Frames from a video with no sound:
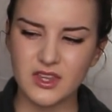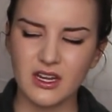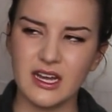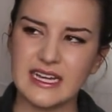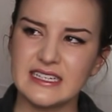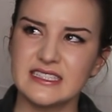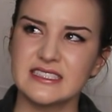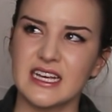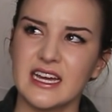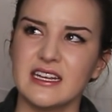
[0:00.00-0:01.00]
I had
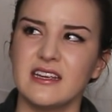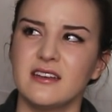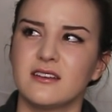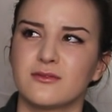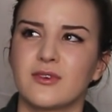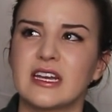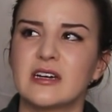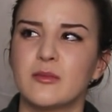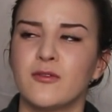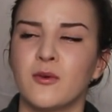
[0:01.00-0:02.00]
decided right
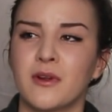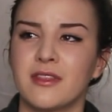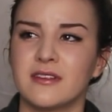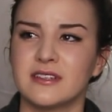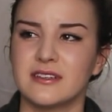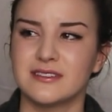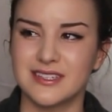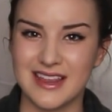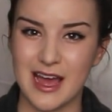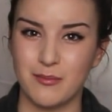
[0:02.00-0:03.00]
up before
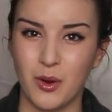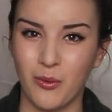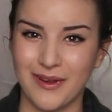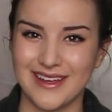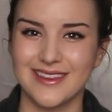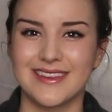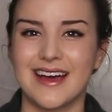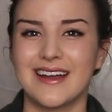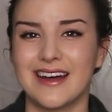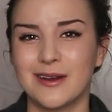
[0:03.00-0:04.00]
to that point
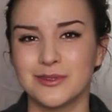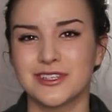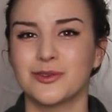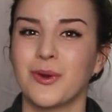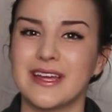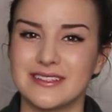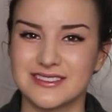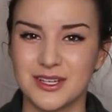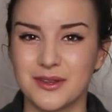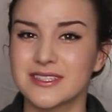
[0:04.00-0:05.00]
that I was going to wait
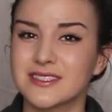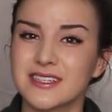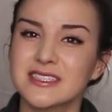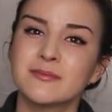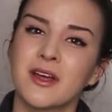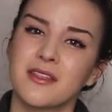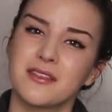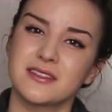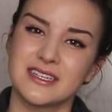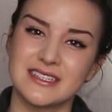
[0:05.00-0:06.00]
until the 6th
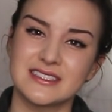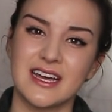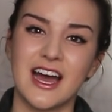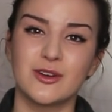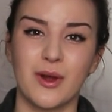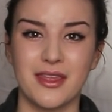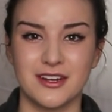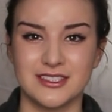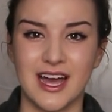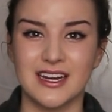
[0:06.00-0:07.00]
month to decide
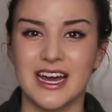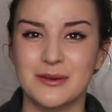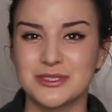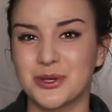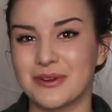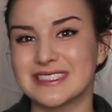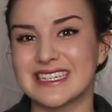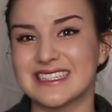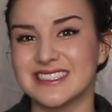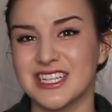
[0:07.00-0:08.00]
whether or not I was going to
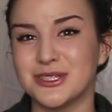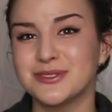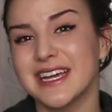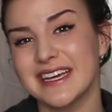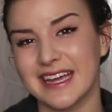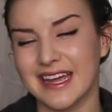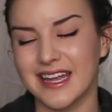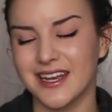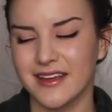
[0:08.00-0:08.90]
continue taking it.